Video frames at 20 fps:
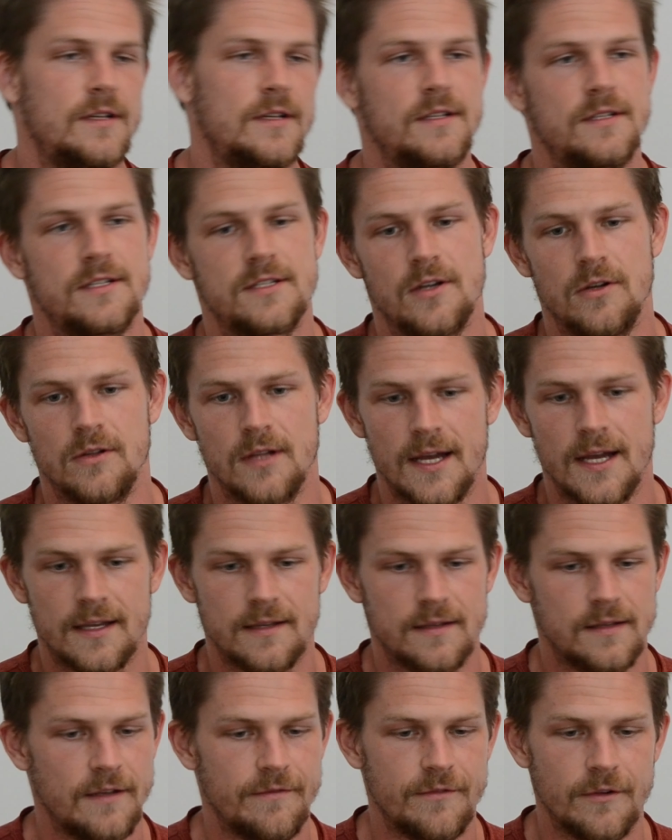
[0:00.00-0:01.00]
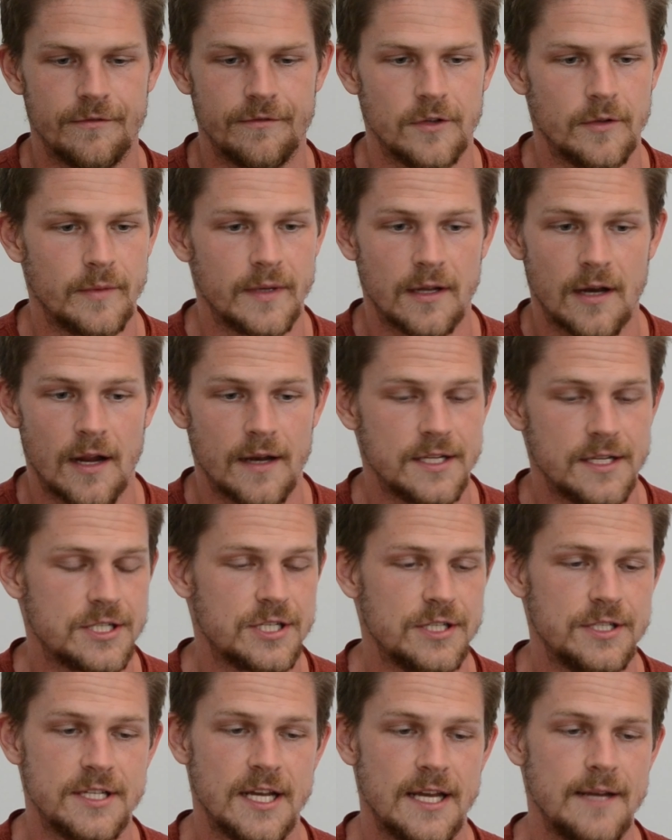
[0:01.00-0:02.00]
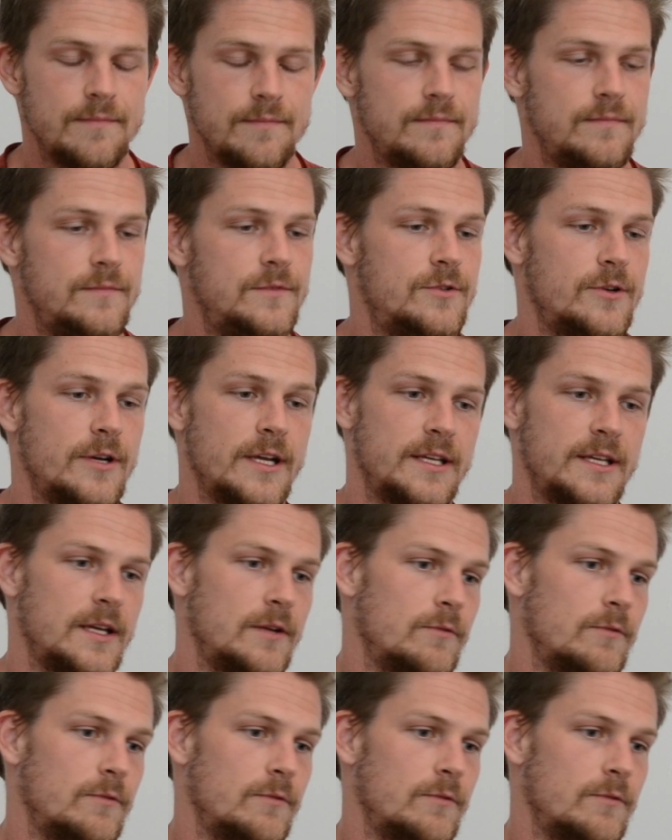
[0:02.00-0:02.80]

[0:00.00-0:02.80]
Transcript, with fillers: So, mm-hmm. like, if you're filming an audition tape, drinking